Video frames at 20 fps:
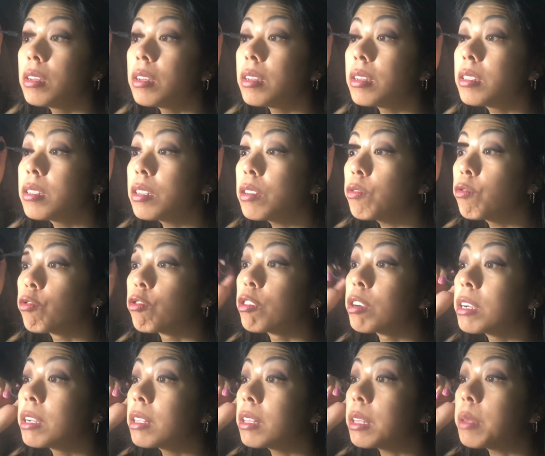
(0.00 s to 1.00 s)
Is it
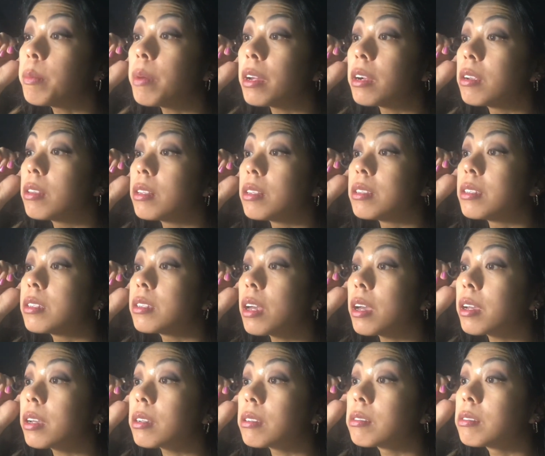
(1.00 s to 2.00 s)
really better than
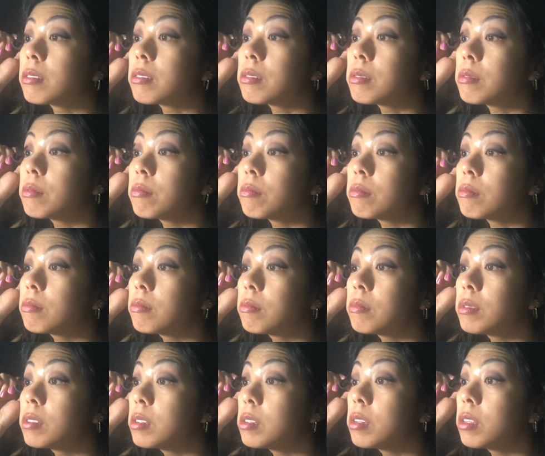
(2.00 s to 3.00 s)
sex?
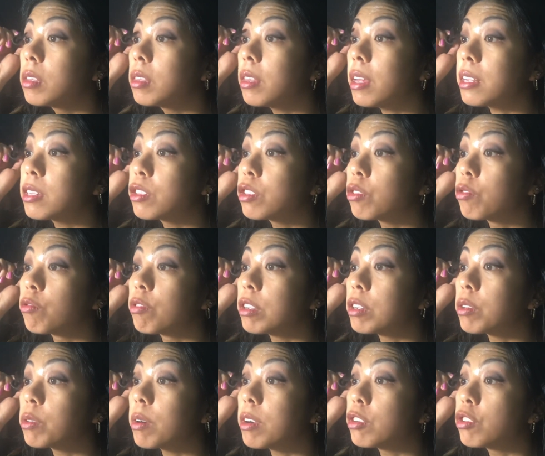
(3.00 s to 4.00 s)
That's the
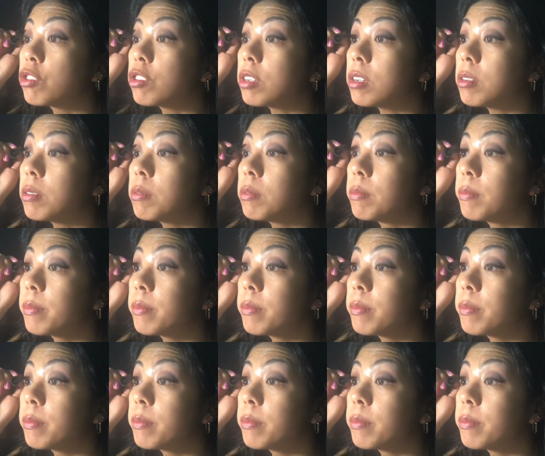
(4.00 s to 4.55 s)
real question.